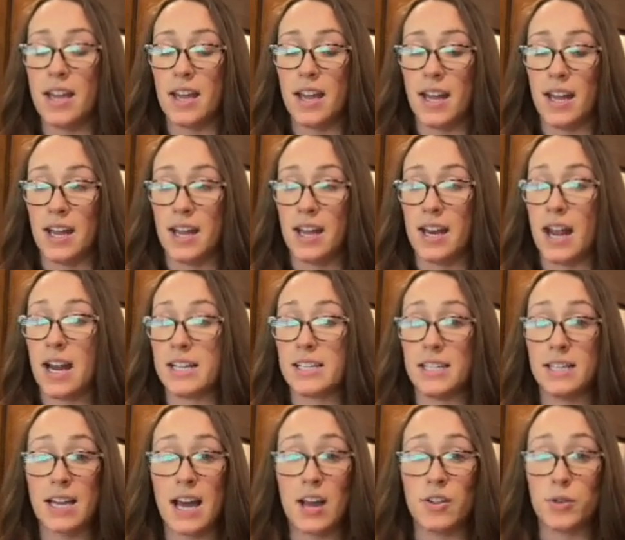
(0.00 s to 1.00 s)
And I
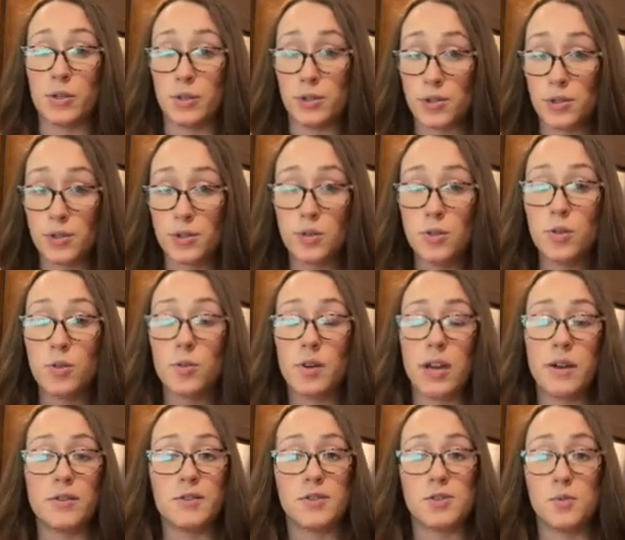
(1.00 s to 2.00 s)
did that through school when
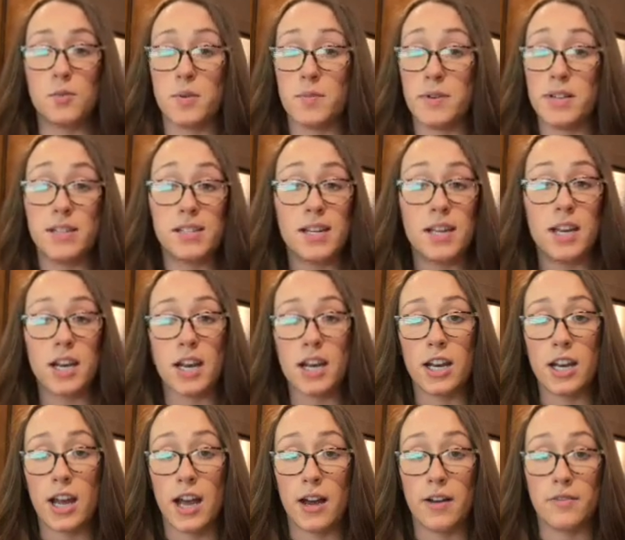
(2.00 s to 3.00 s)
I was super busy and I
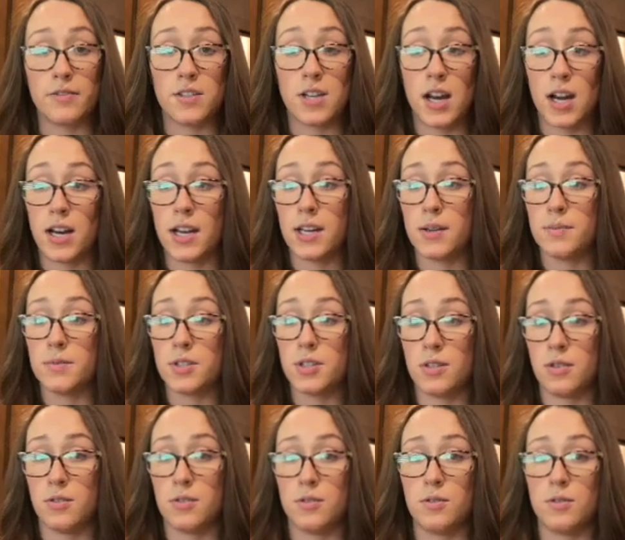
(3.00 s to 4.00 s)
didn't have time
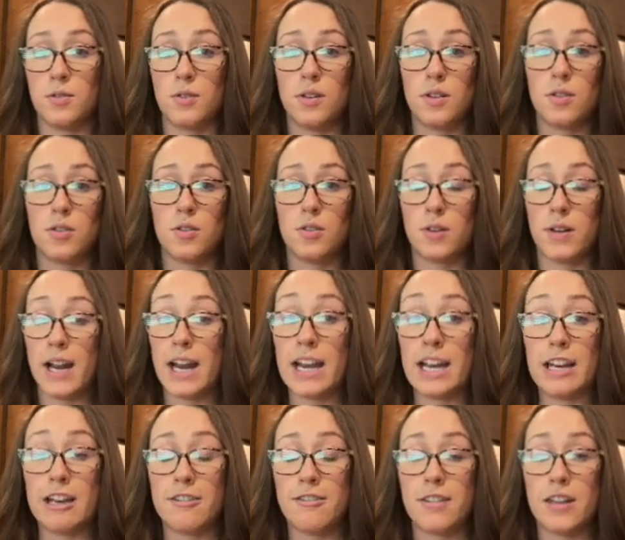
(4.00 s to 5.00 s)
to create
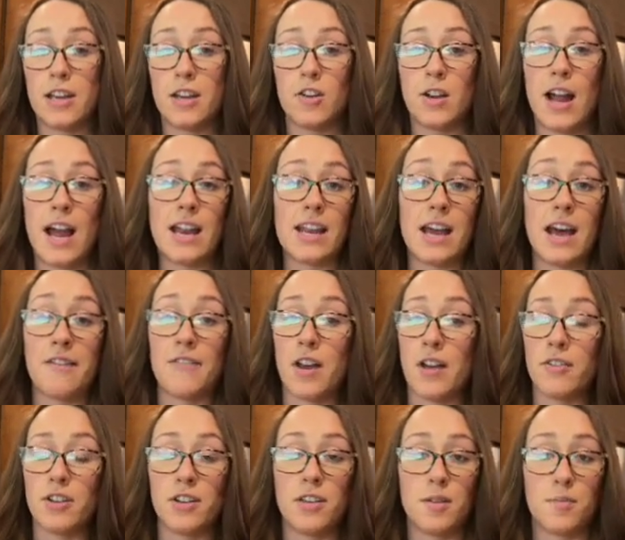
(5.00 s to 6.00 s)
anything or had to have
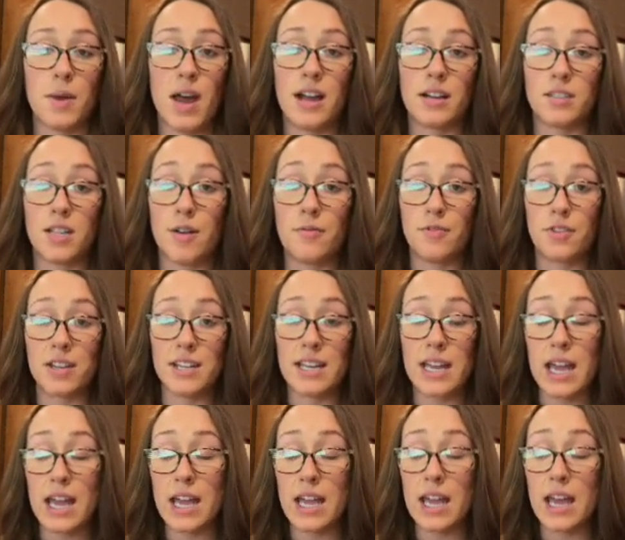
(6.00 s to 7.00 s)
everything packed up for the
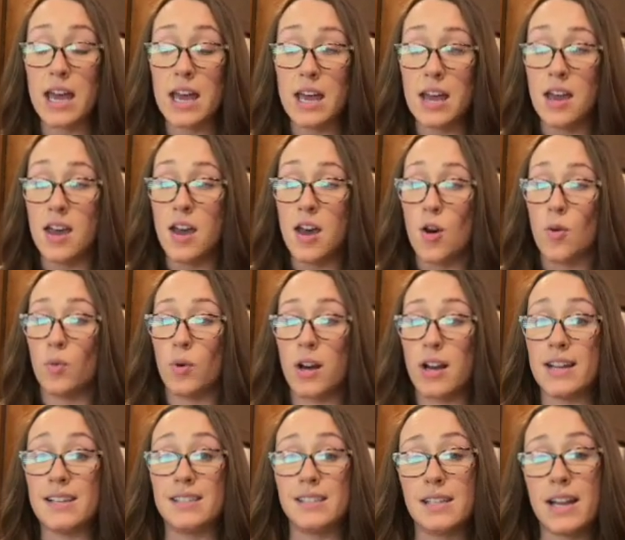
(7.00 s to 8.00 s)
day.
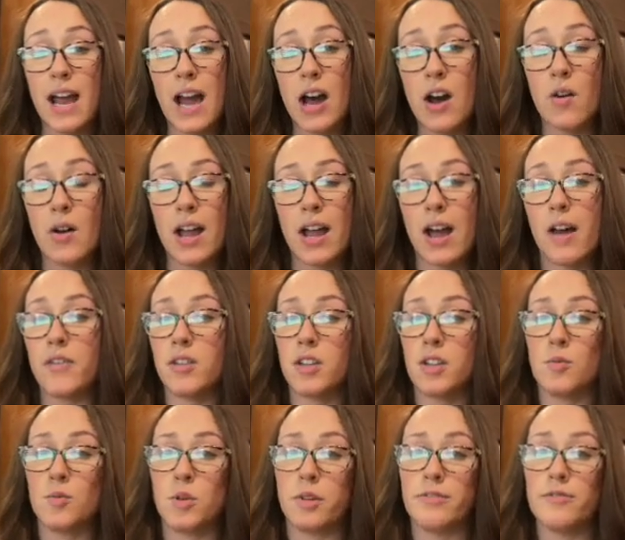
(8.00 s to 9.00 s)
Whereas now I have a
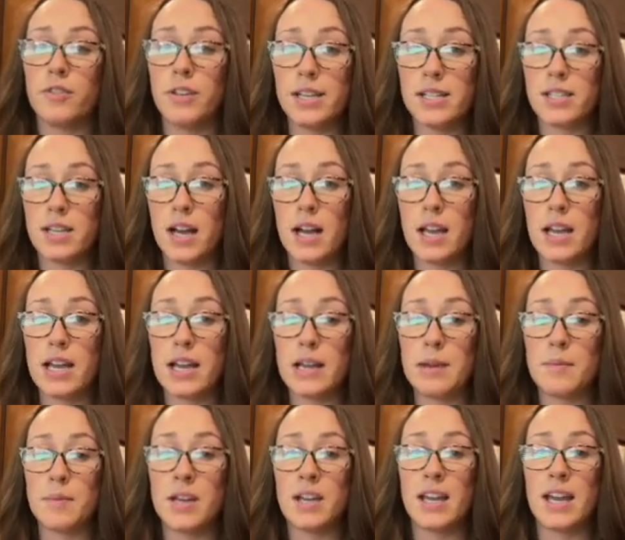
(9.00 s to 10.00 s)
little more free
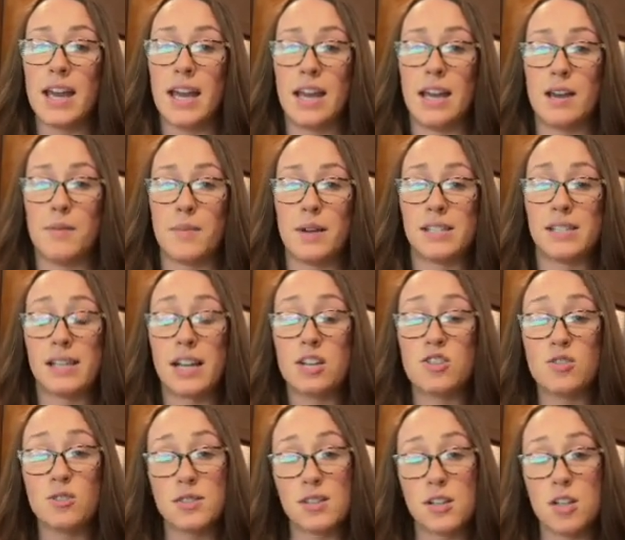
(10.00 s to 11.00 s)
time and my
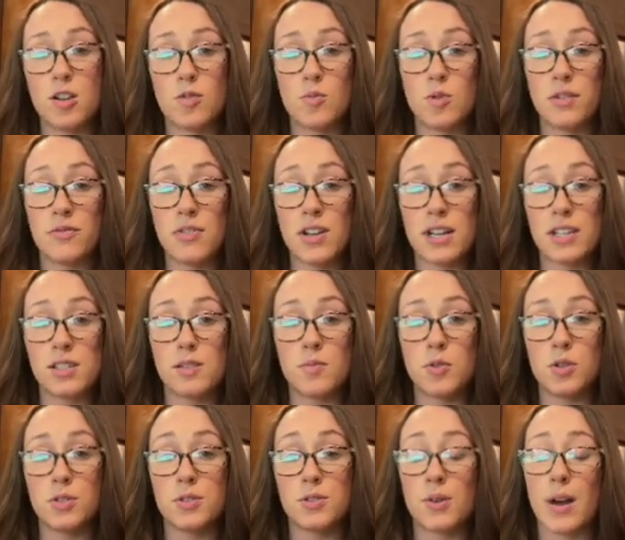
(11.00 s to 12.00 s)
schedule is a little more
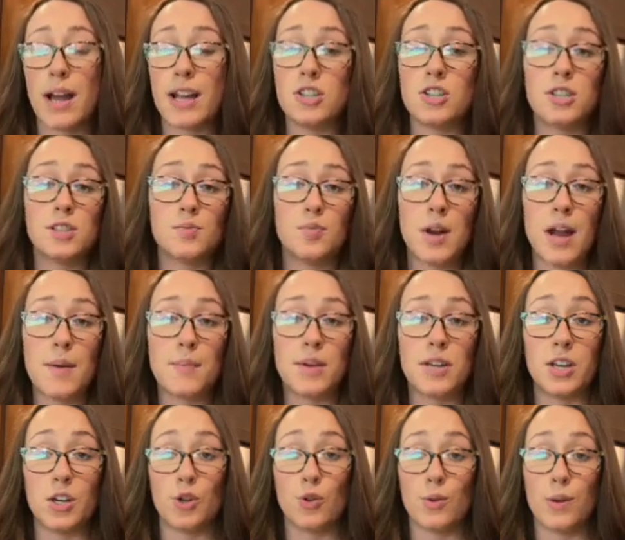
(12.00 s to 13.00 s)
flexible, so I just prep
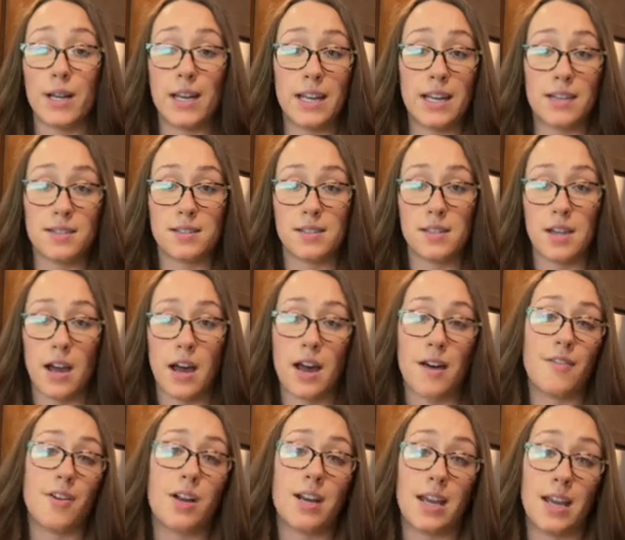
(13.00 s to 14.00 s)
ingredients to
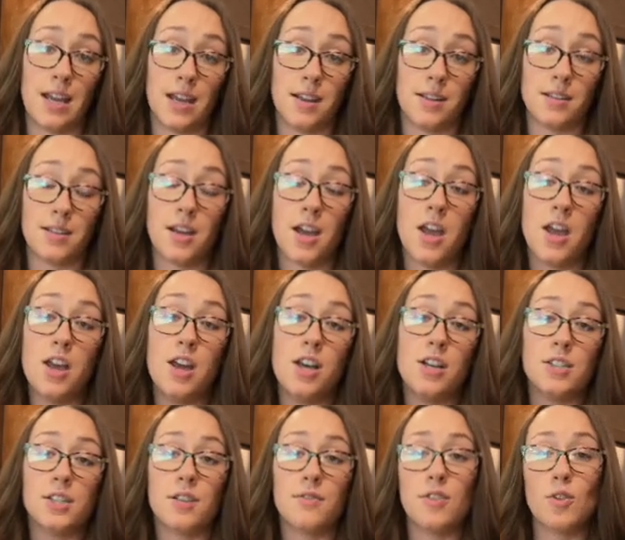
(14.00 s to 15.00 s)
have on hand.
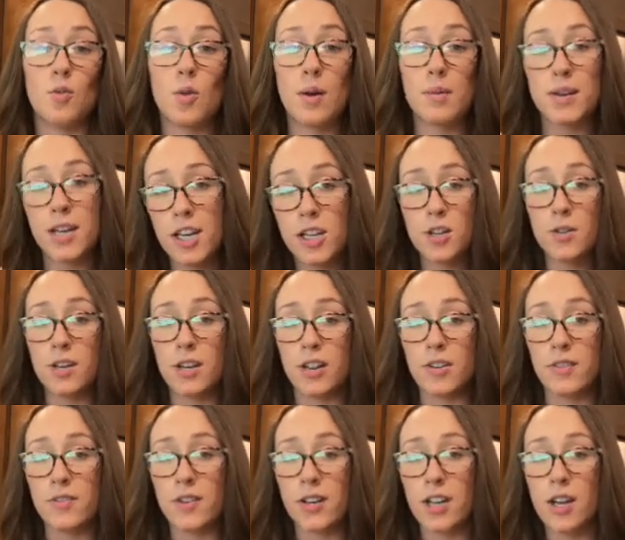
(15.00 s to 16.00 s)
So if you want me to do
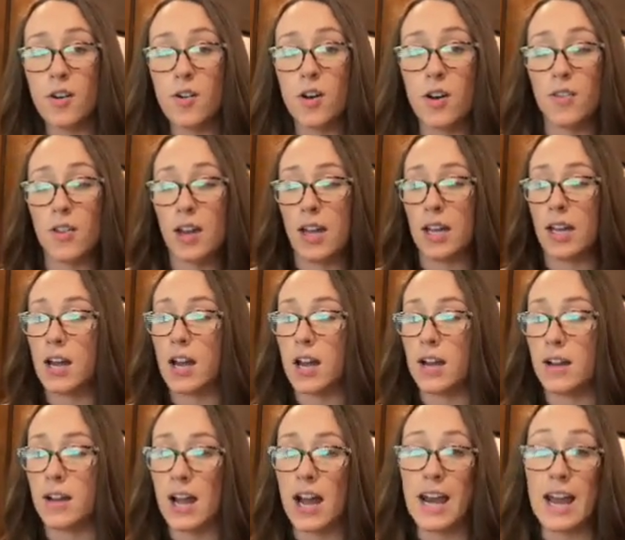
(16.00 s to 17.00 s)
another video on like
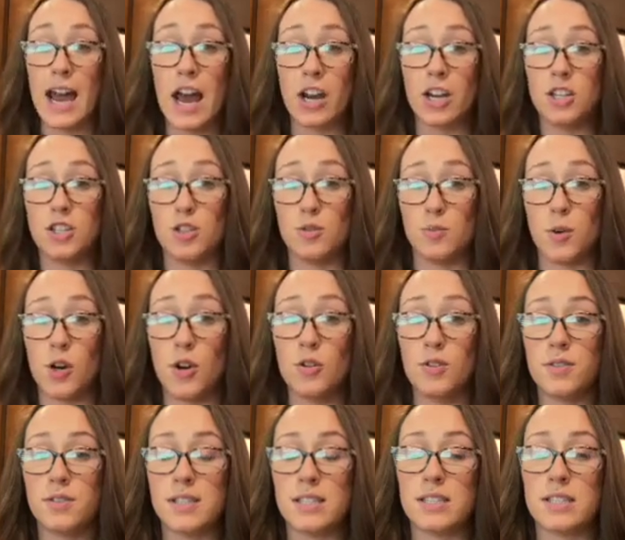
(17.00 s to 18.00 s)
kind of how to do
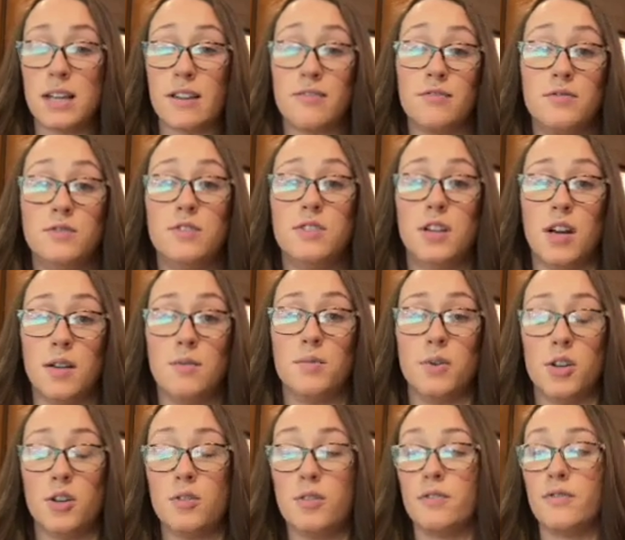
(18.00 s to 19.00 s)
both, since I've done
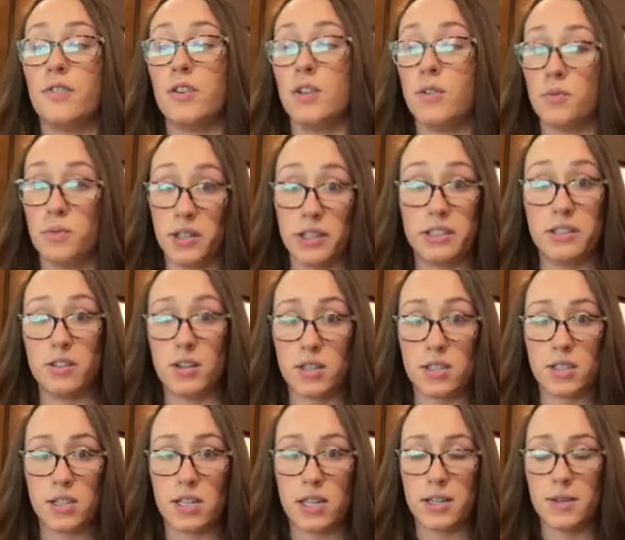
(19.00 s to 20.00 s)
both for a really long
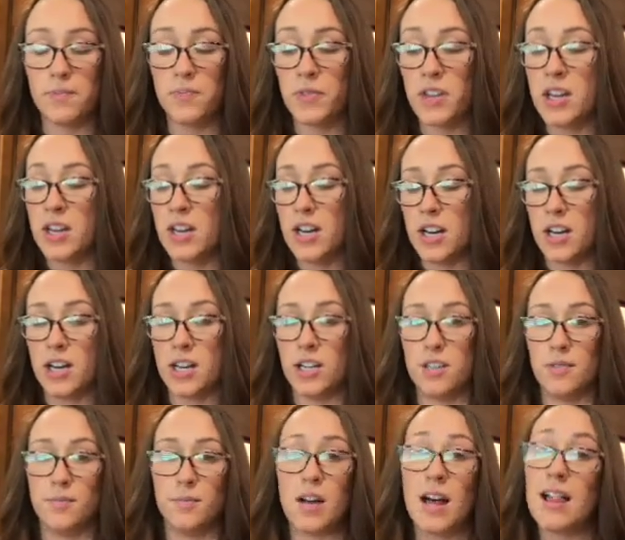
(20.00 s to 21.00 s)
time,
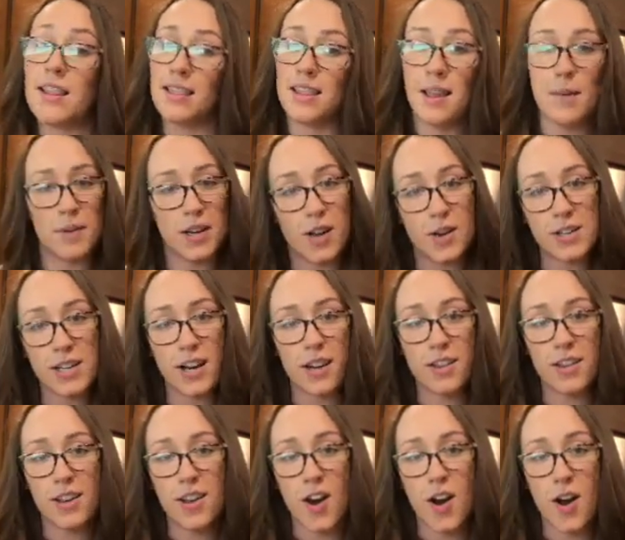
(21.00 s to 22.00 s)
let me know down in
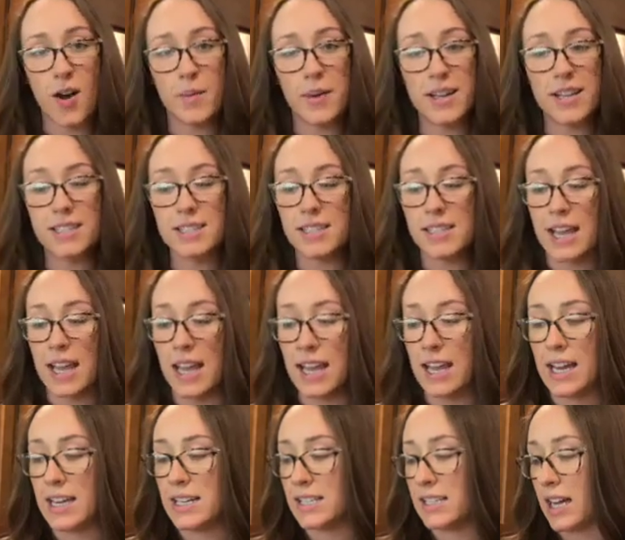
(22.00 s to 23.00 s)
the comments
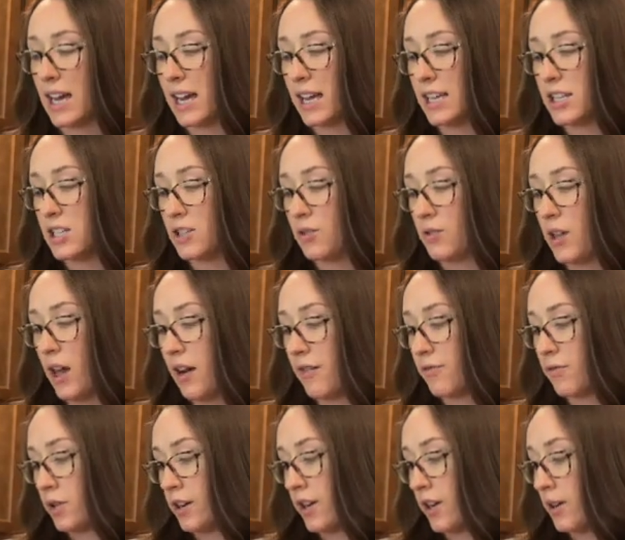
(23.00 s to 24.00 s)
and I can do that
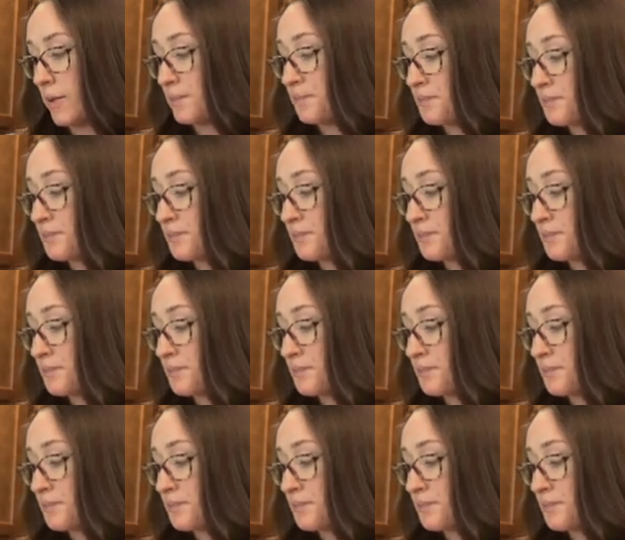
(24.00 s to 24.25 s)
for y'all.